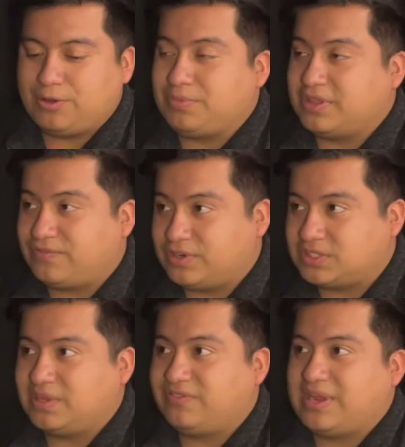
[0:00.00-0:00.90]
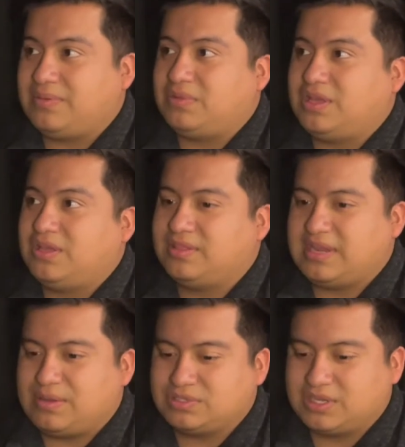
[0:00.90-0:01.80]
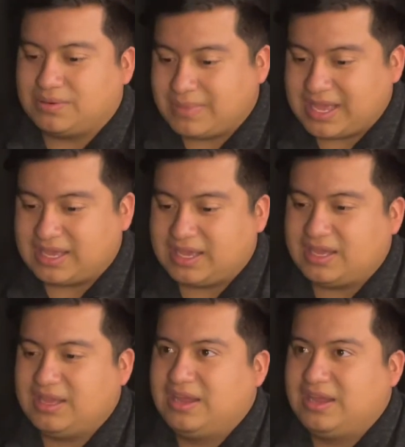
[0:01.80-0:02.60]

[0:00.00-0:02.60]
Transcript: be the first in my family, that I was going to make it,